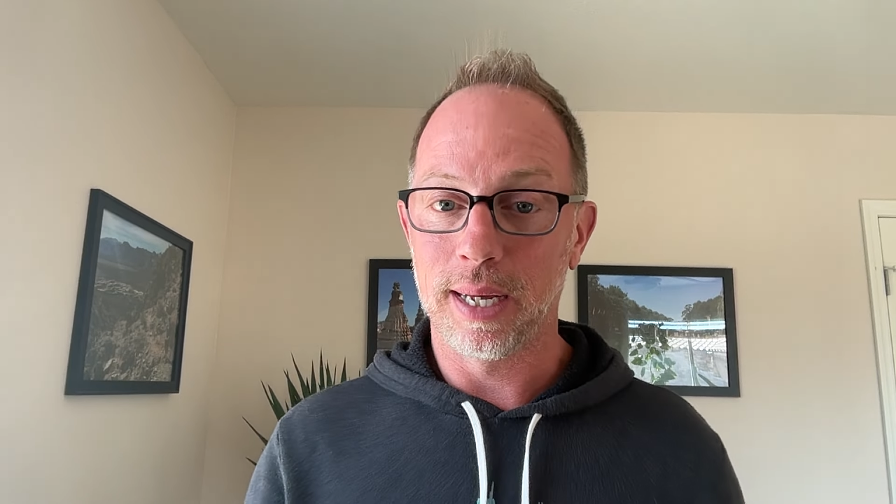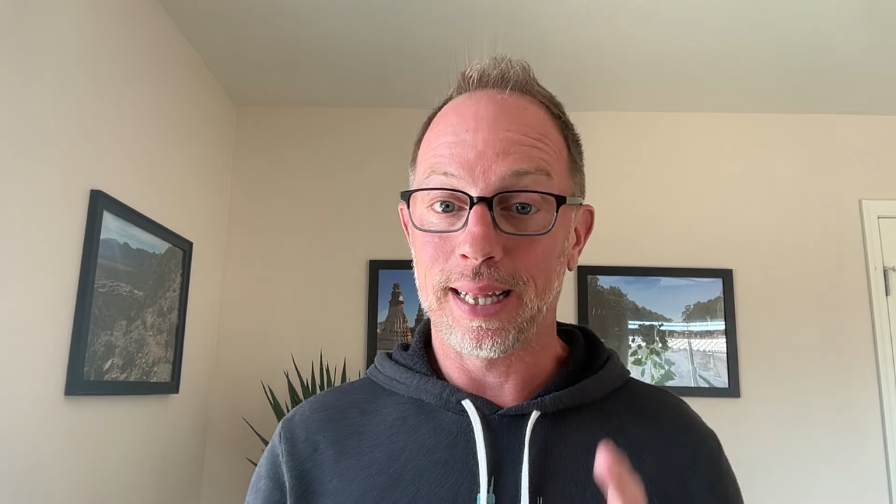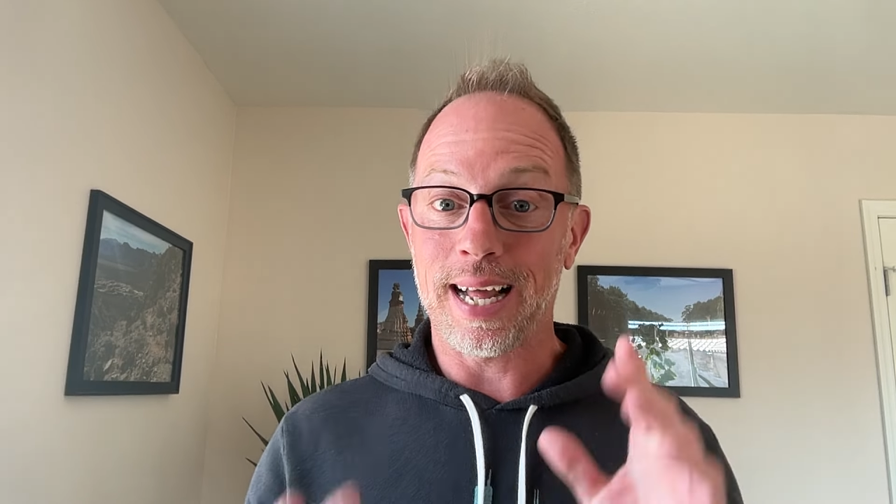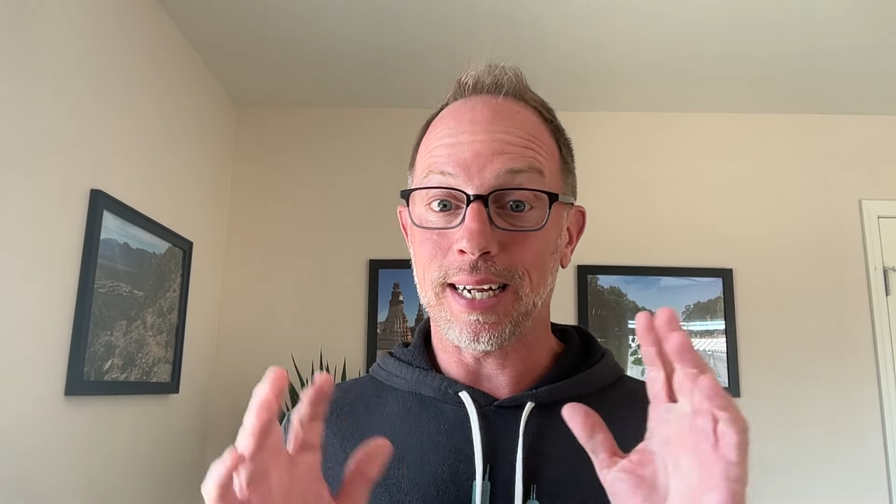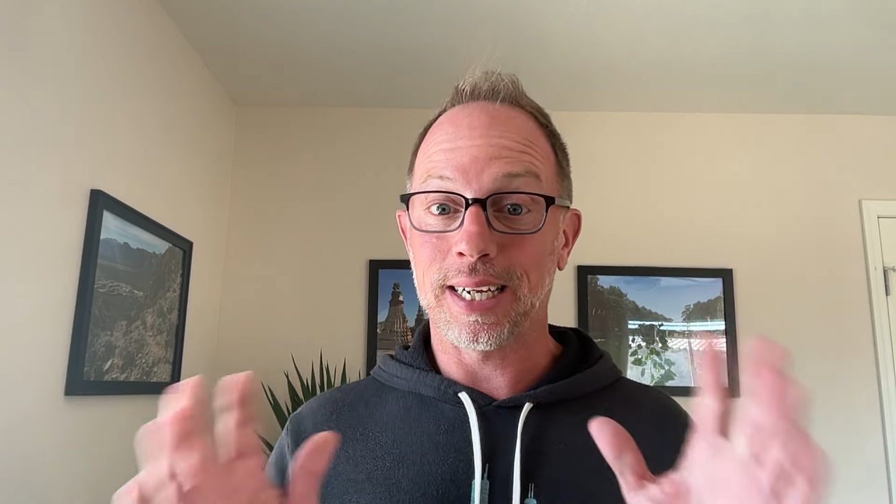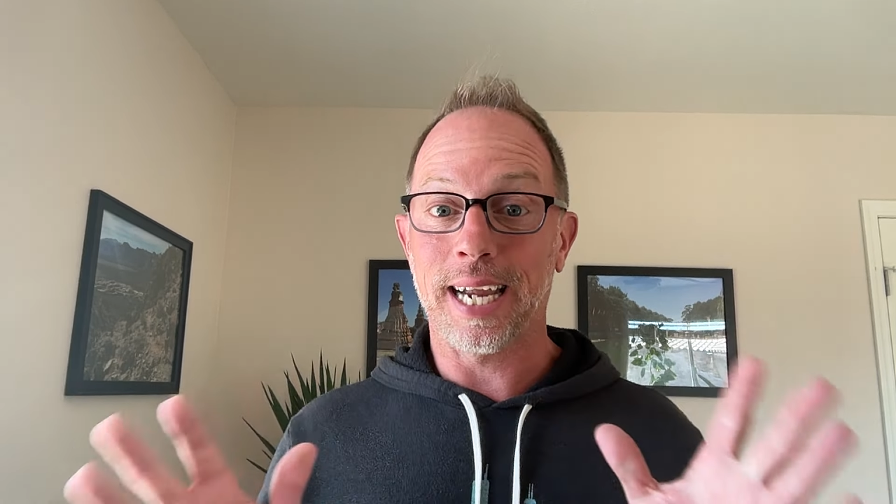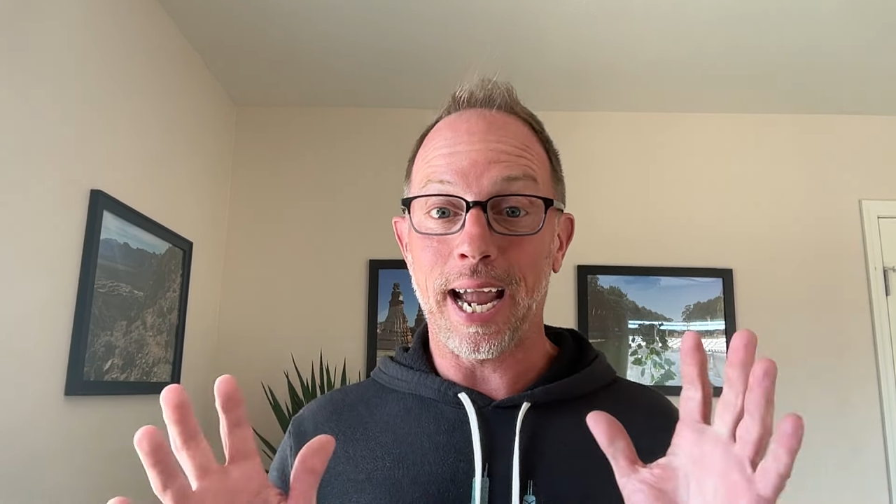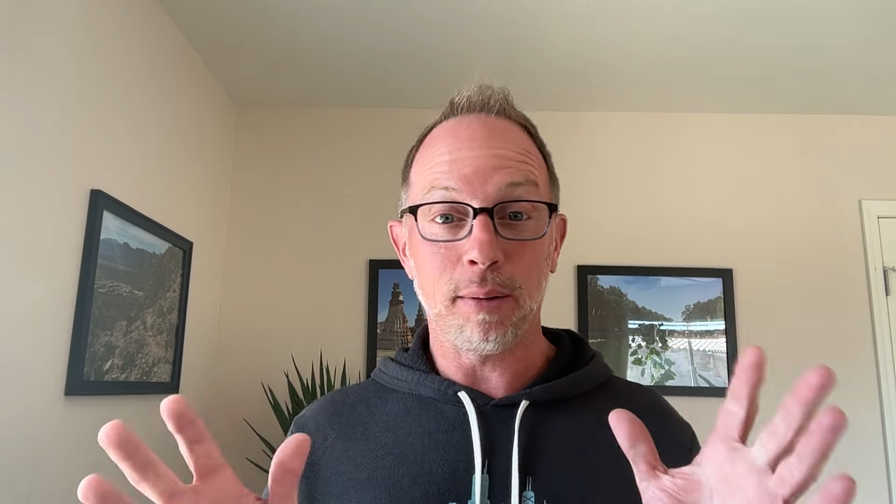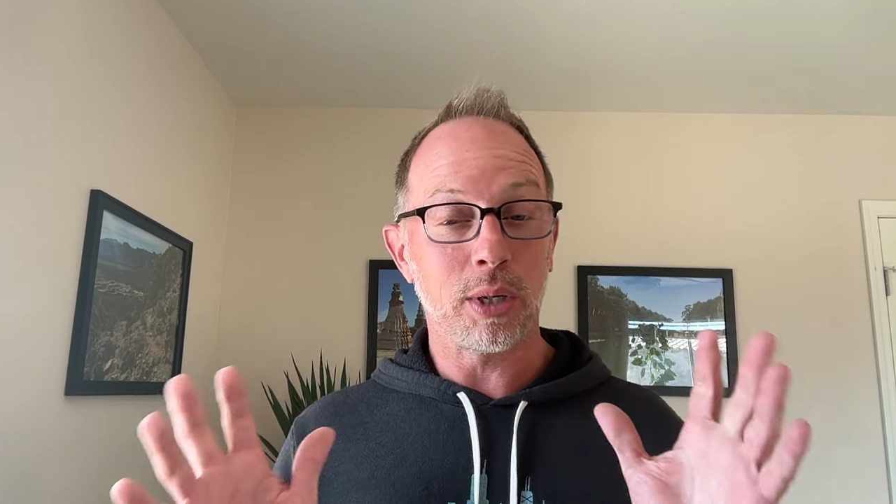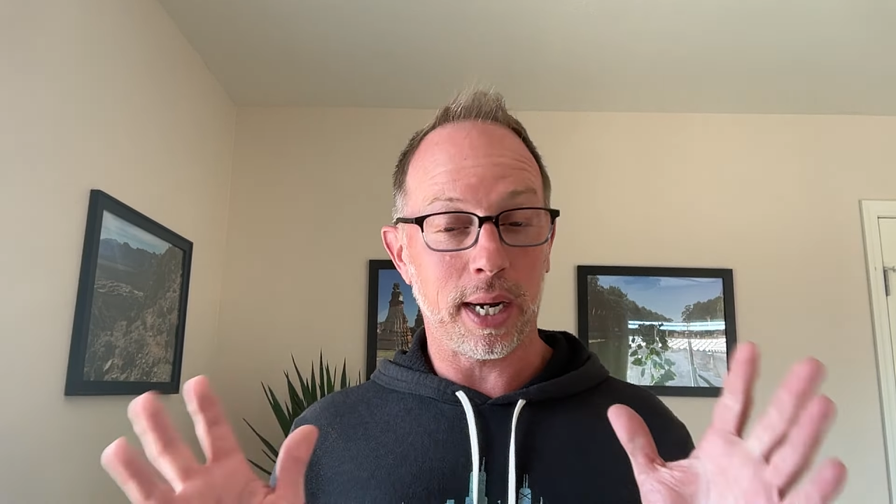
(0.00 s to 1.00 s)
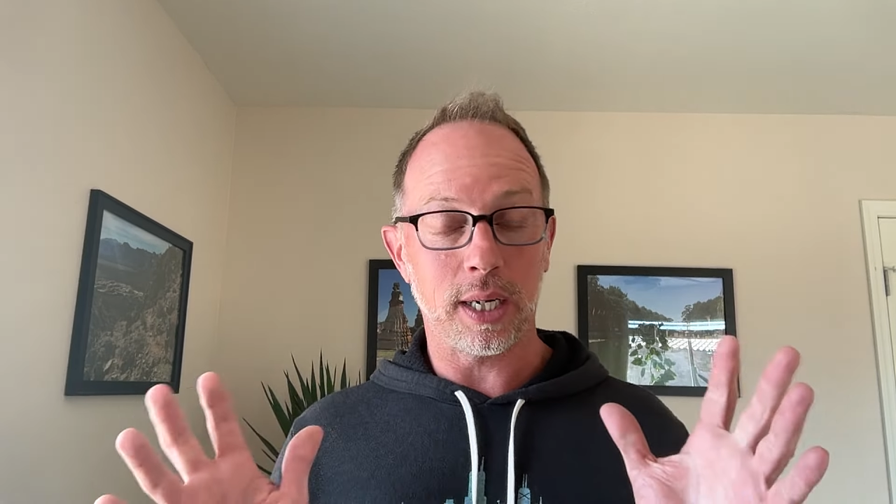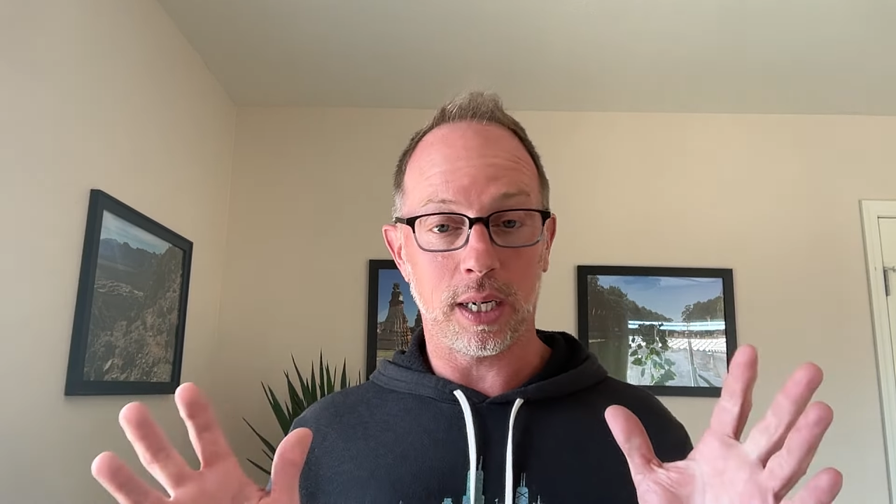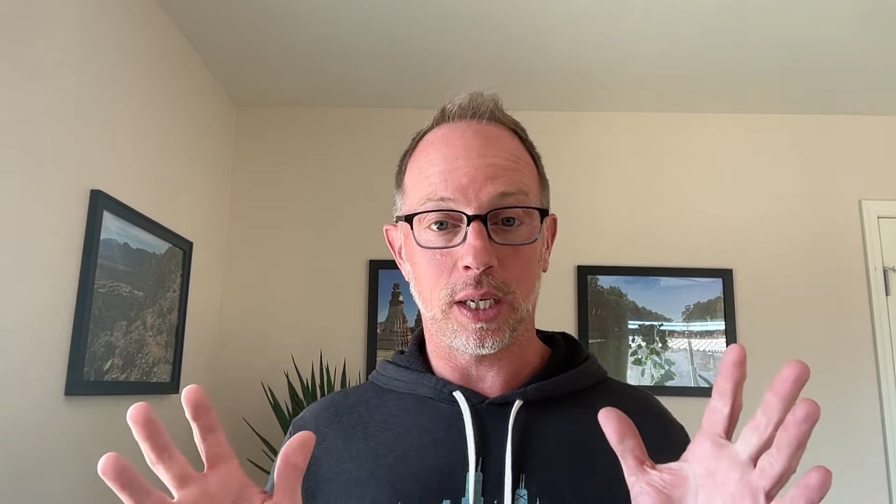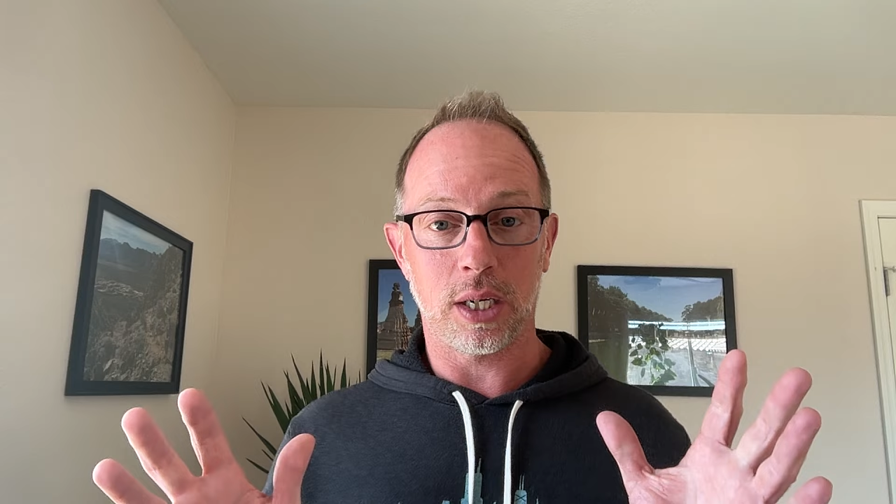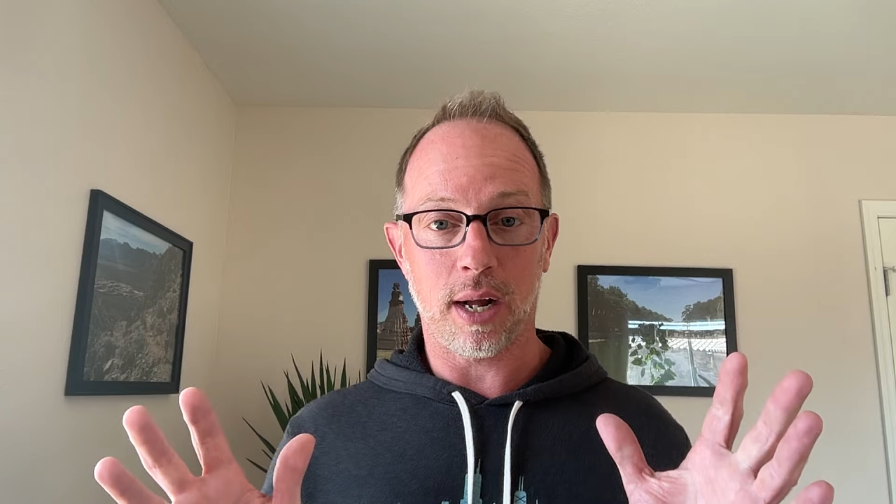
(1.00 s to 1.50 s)
That's game-changing
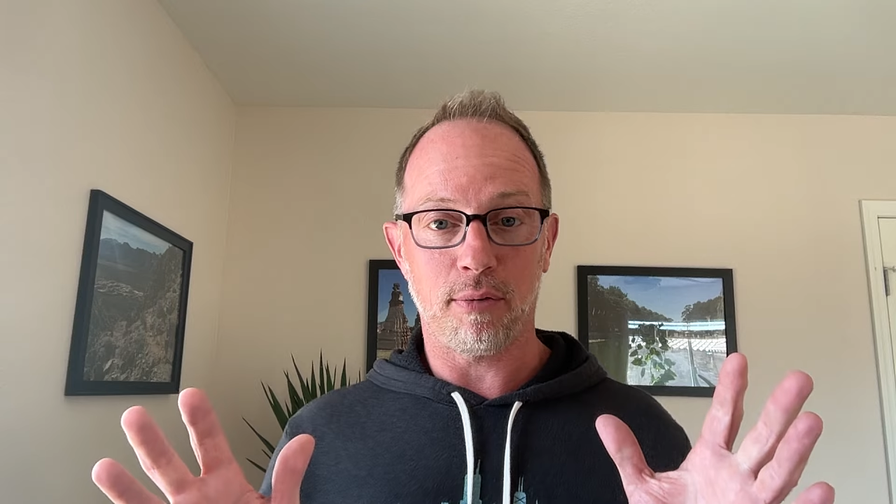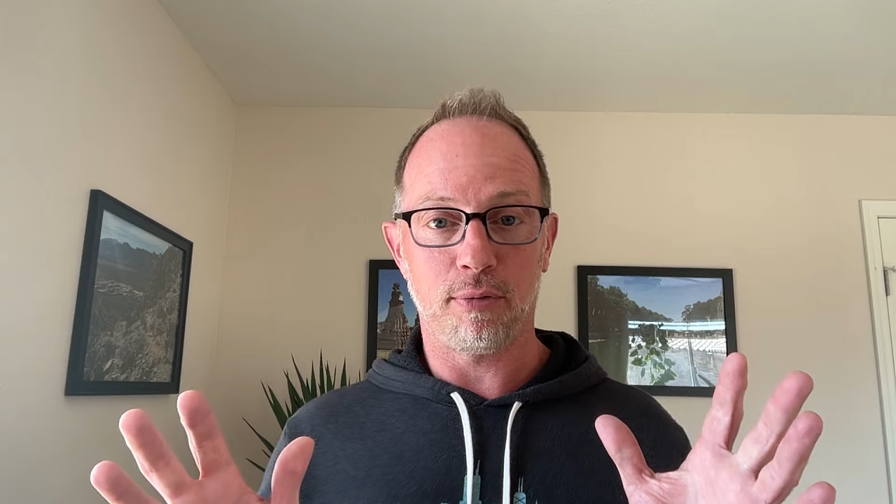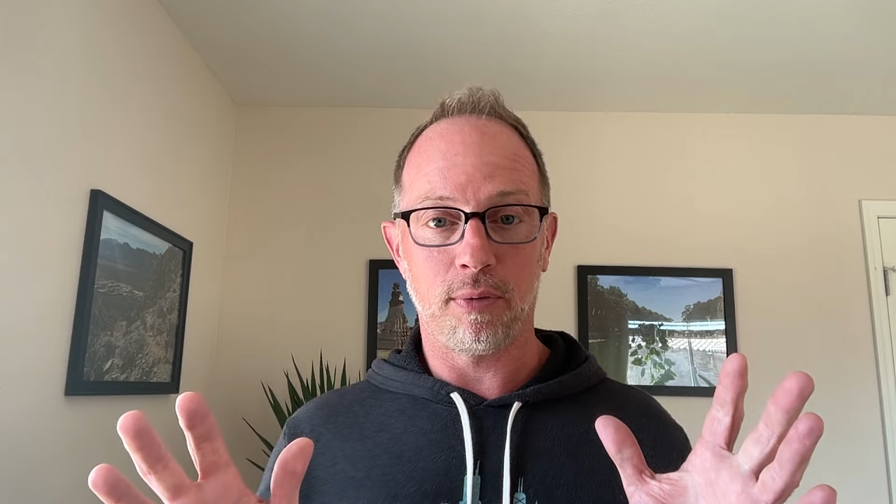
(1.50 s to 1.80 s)
stuff.